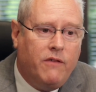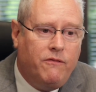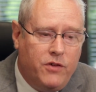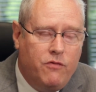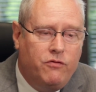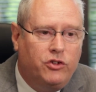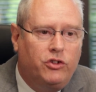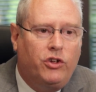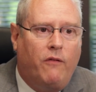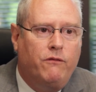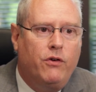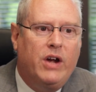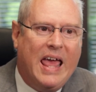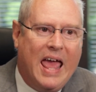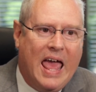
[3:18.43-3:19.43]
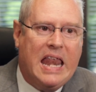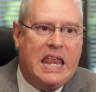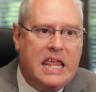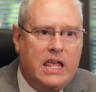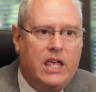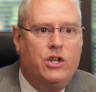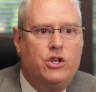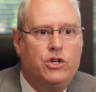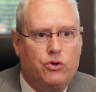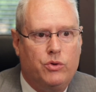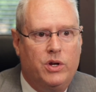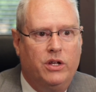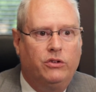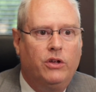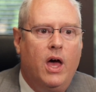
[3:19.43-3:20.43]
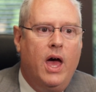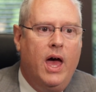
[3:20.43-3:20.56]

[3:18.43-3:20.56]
if you've suffered any injuries